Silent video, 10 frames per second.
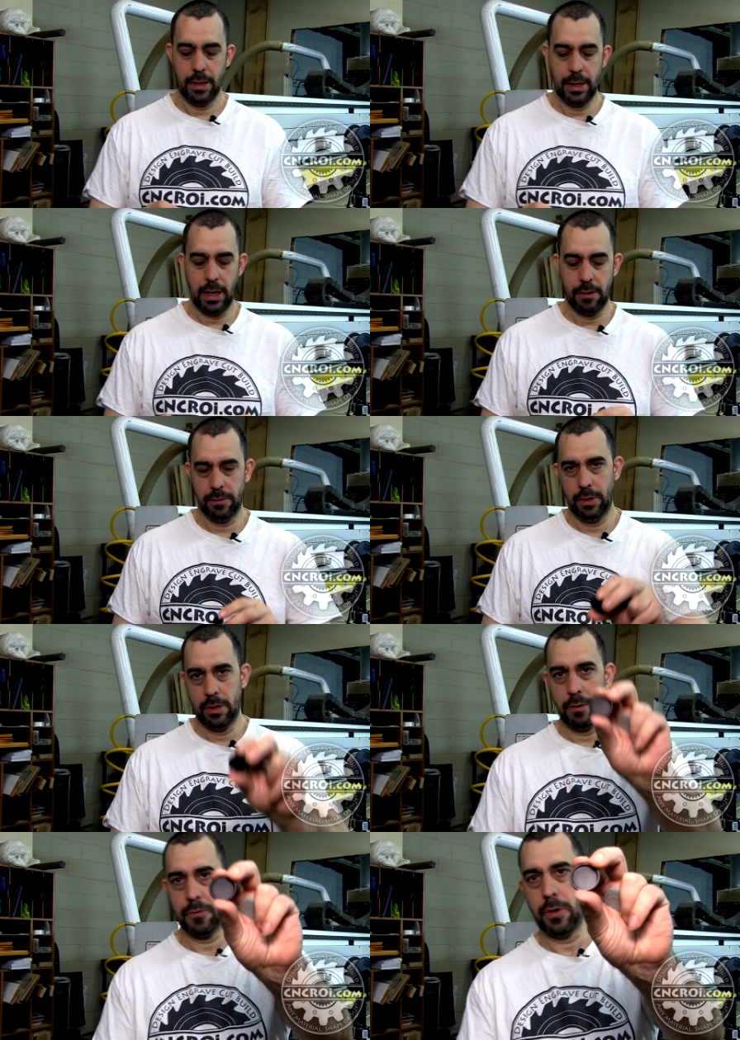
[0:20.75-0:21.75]
Now you
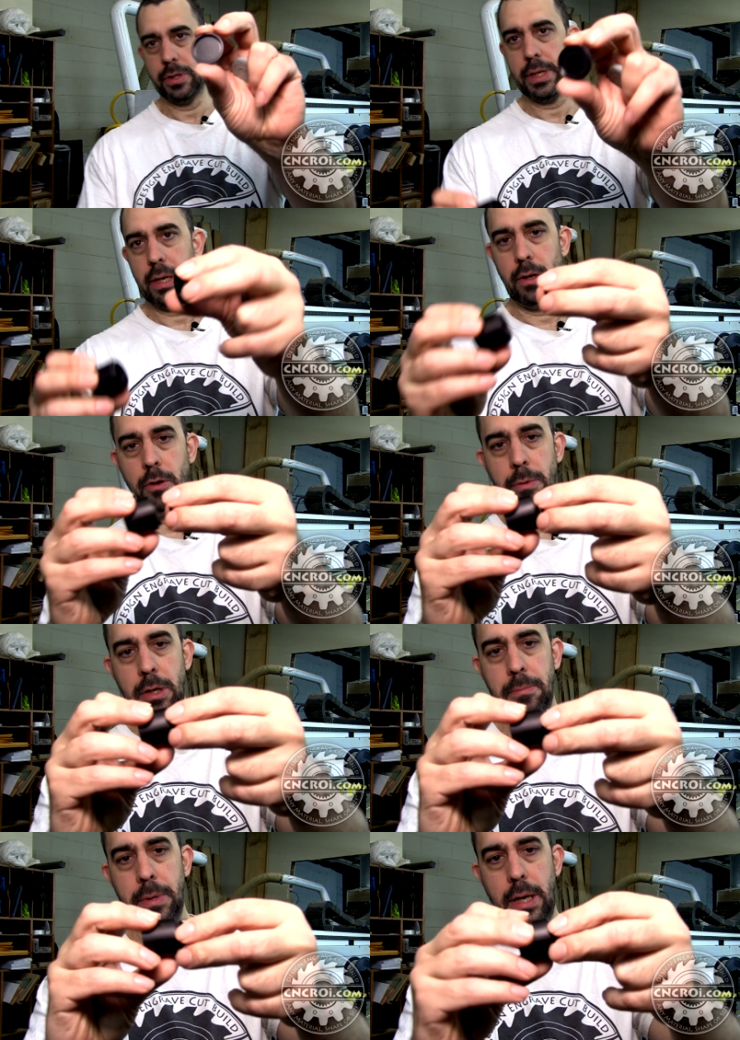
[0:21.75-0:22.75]
can of course get
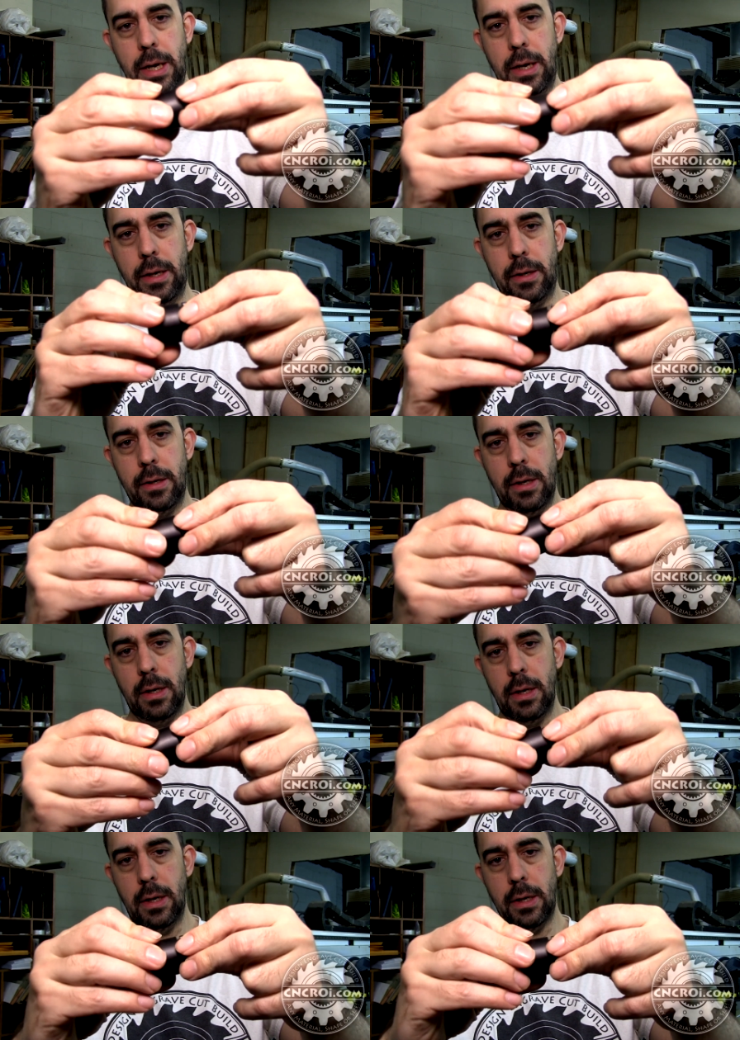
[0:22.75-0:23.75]
aluminum, and
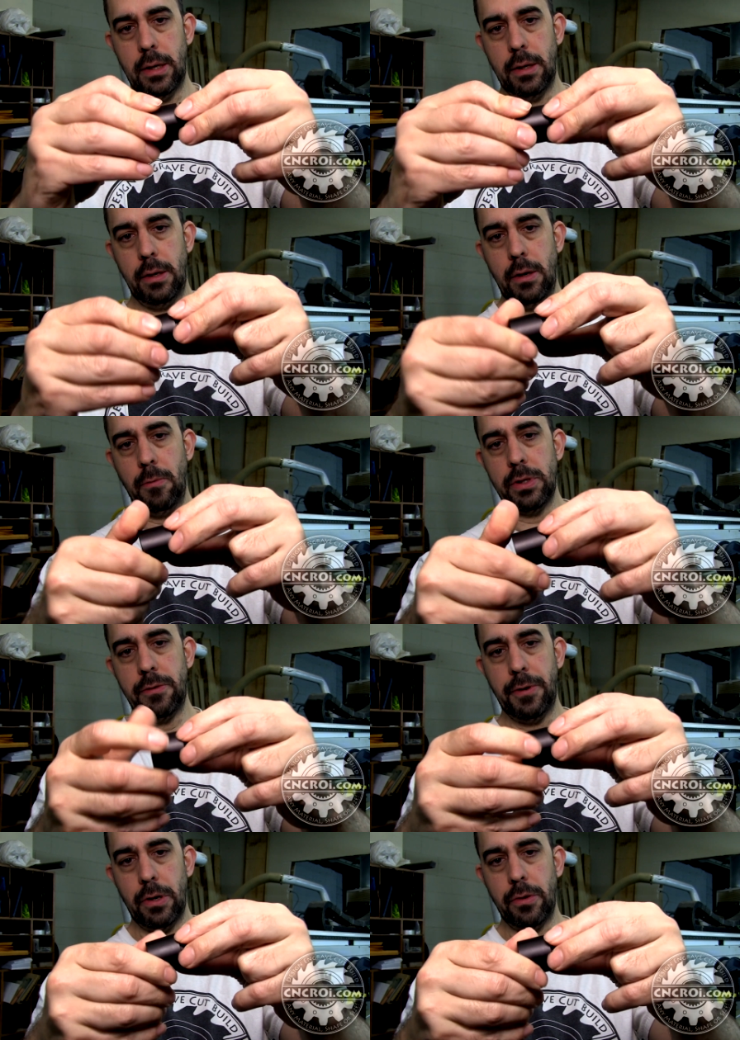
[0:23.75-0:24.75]
once
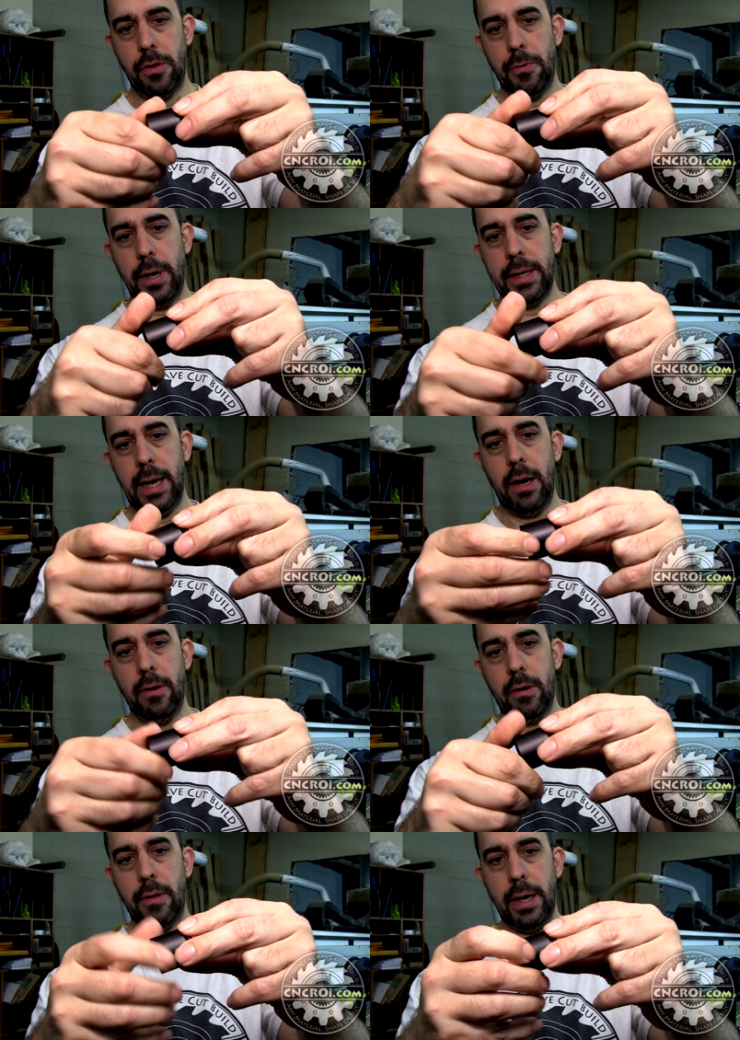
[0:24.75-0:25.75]
you figure out the thread
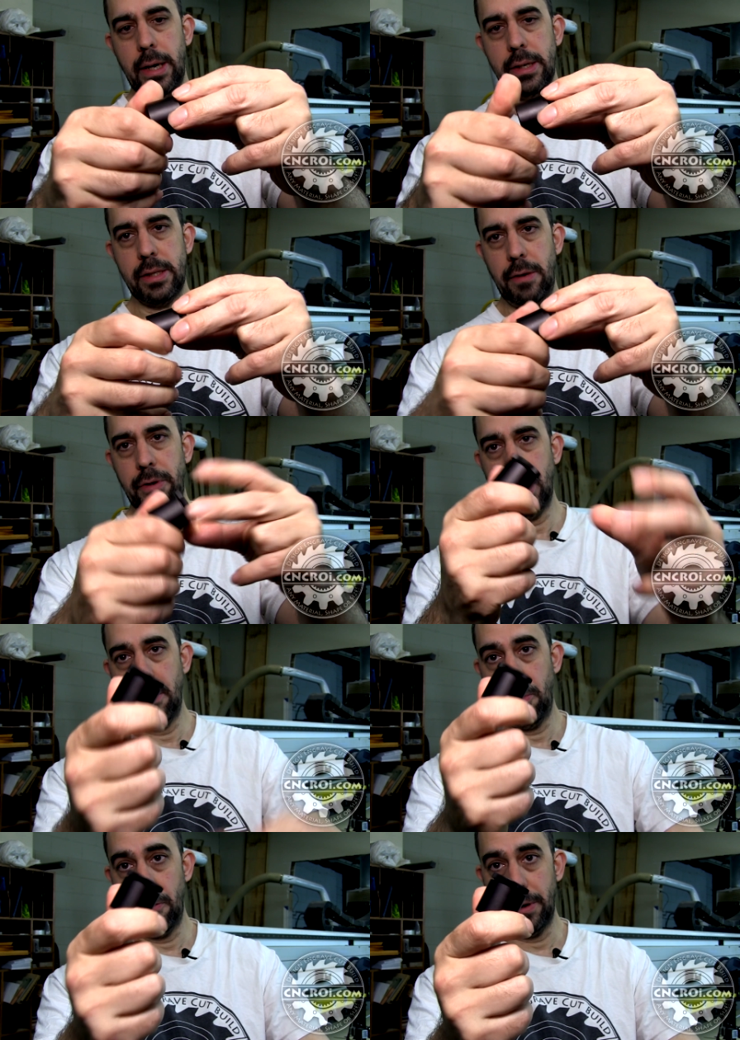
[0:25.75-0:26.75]
count and all that kind of stuff, you get
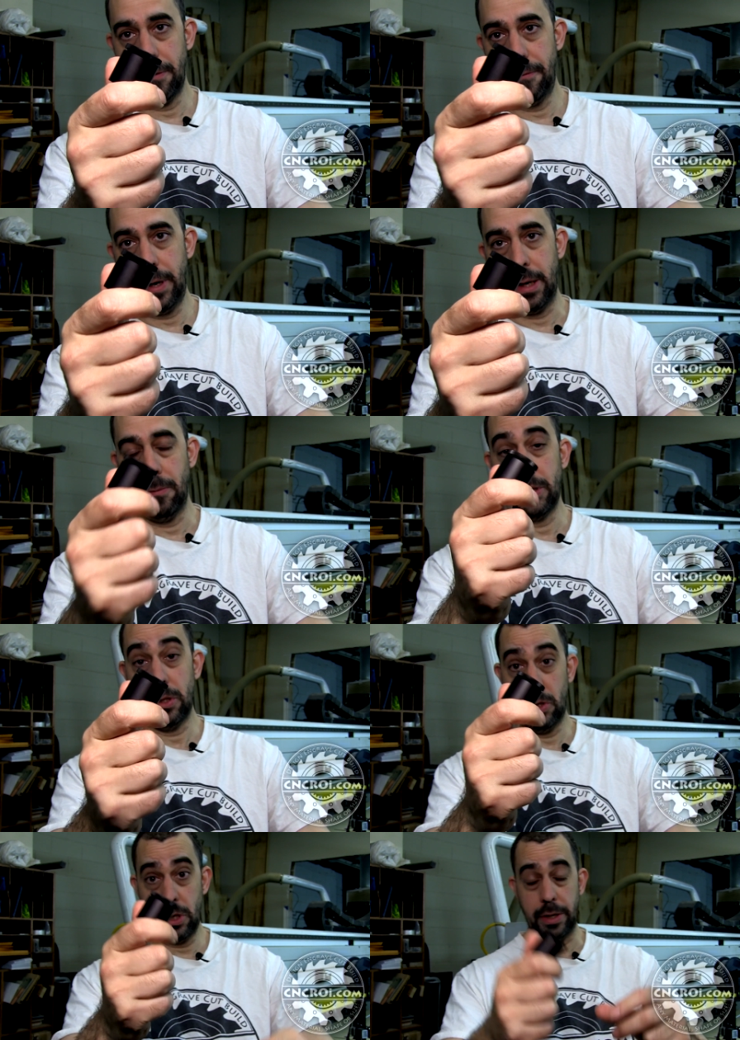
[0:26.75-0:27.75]
a perfect fit, which
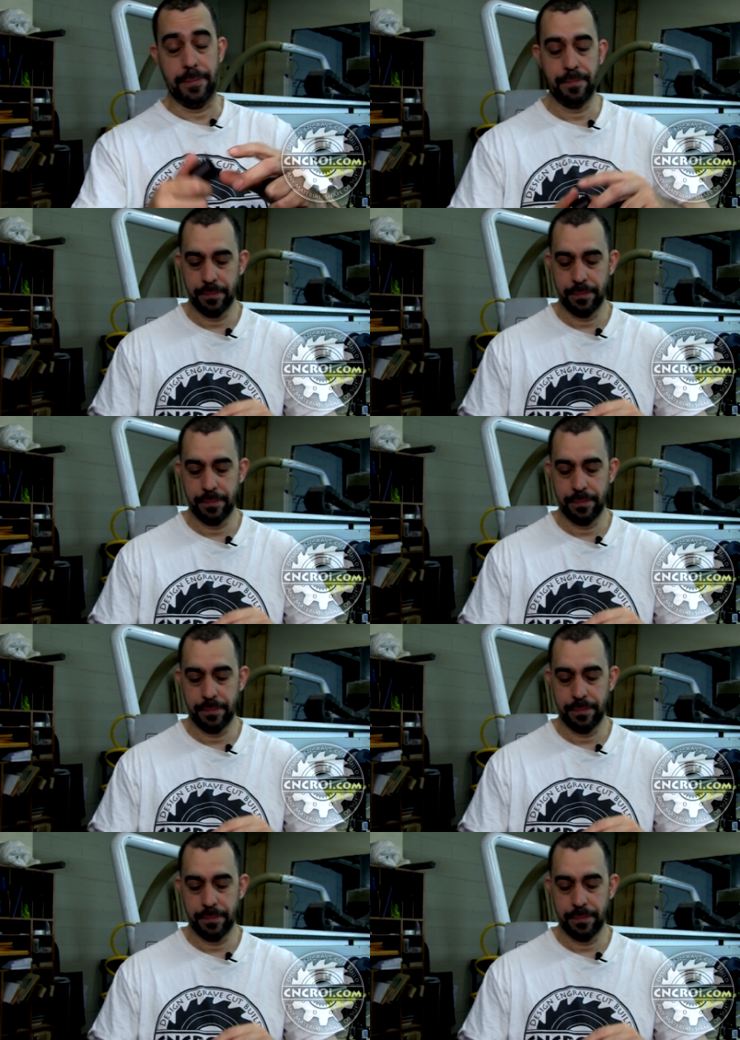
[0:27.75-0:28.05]
is good.